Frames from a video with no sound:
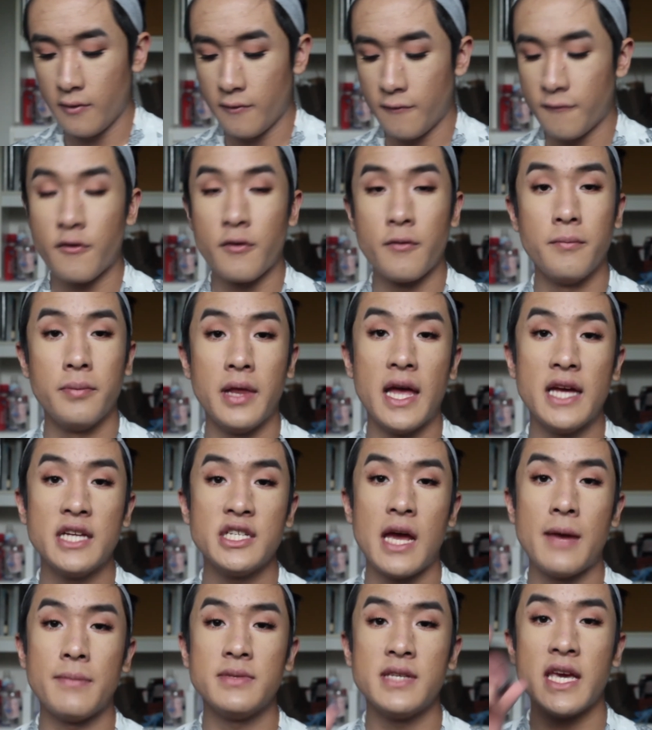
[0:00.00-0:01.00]
For
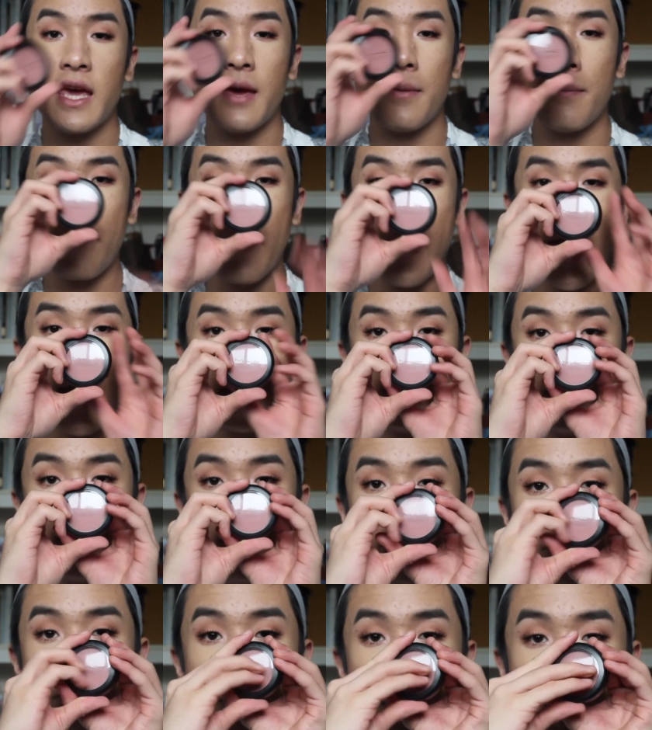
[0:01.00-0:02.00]
blush, I'm taking MAC's
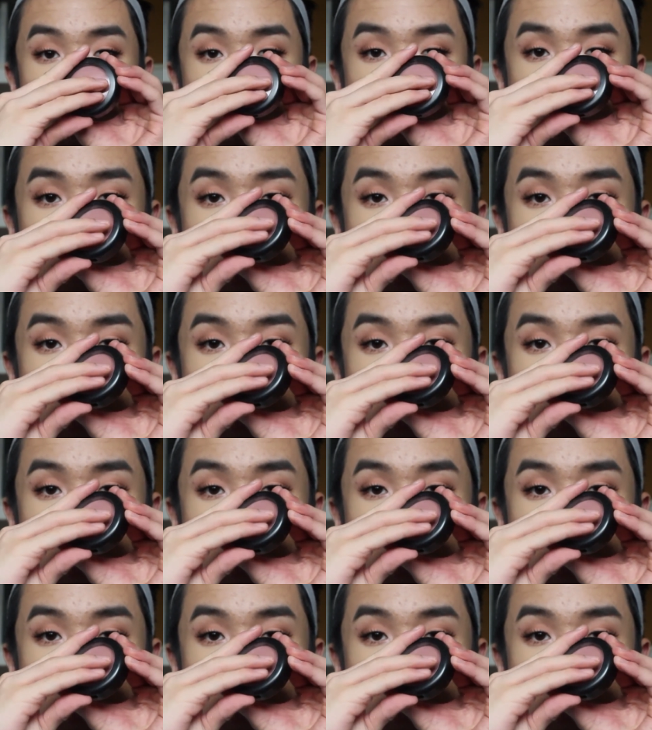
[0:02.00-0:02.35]
Blush